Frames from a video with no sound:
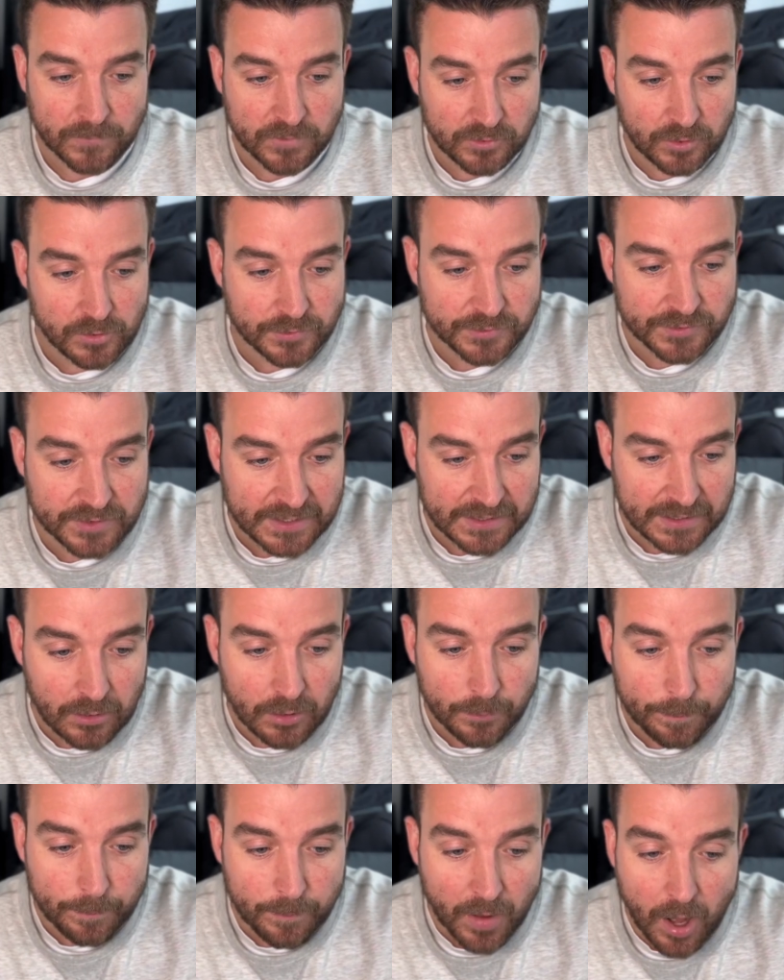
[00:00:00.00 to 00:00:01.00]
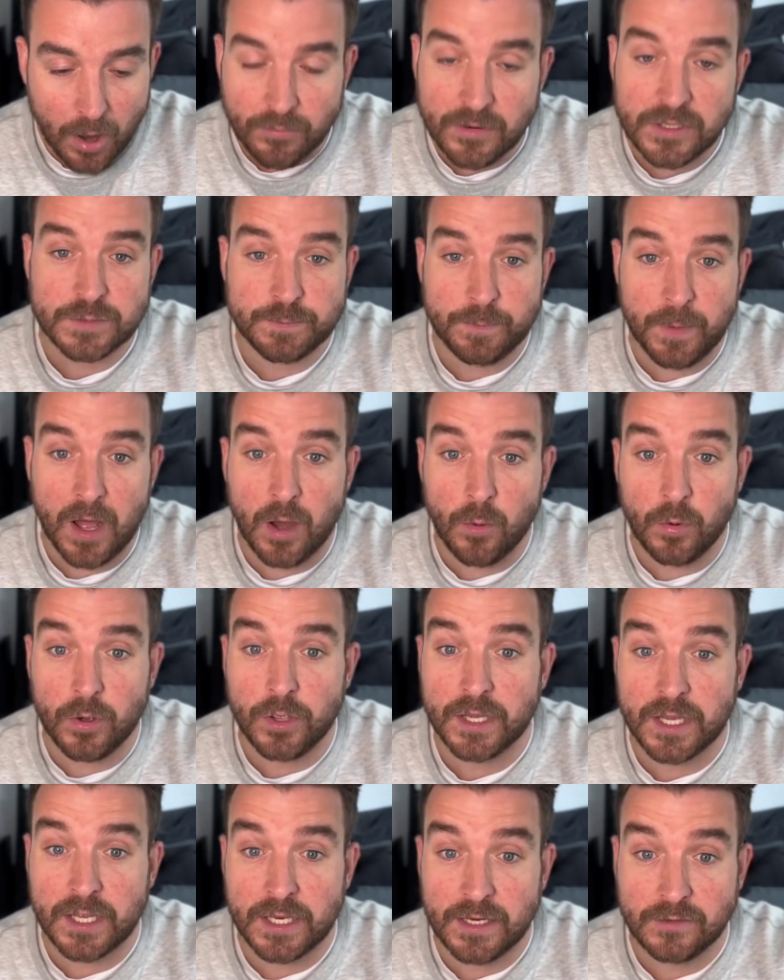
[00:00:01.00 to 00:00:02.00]
So you'll see the little orange bar
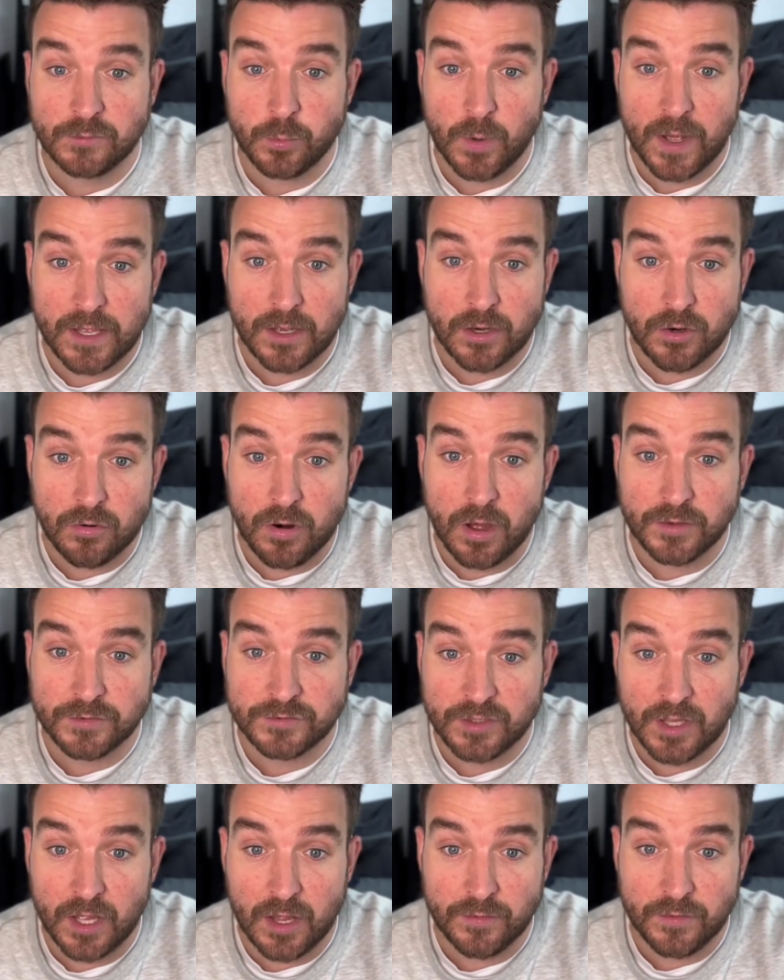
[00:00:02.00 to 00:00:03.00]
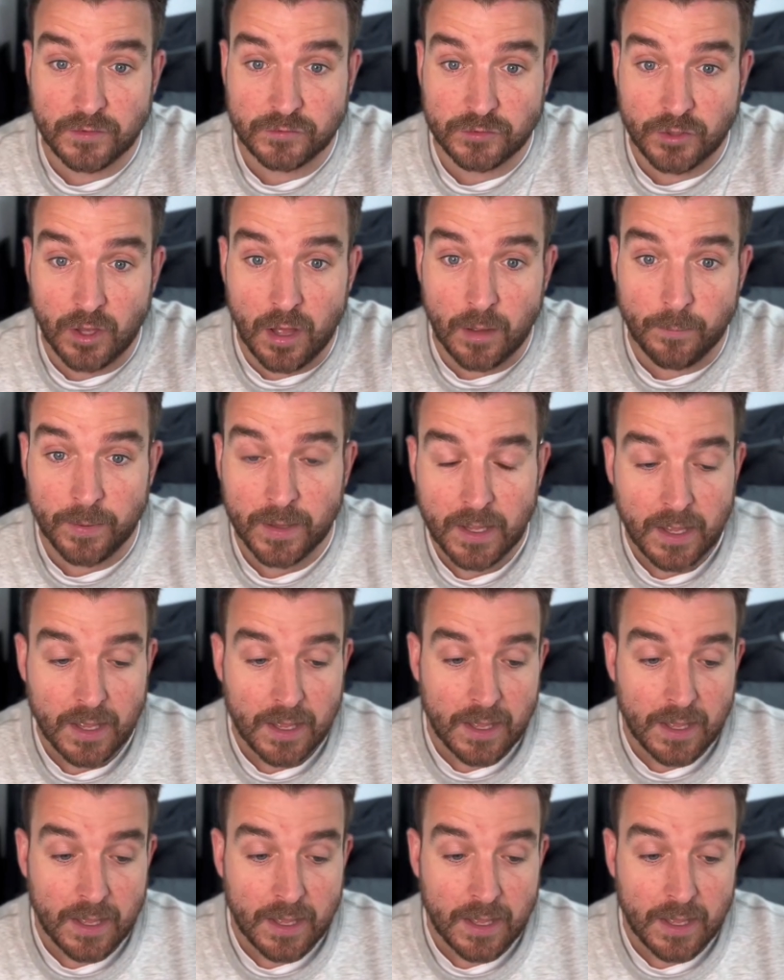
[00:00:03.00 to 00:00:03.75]
working its way across at the top.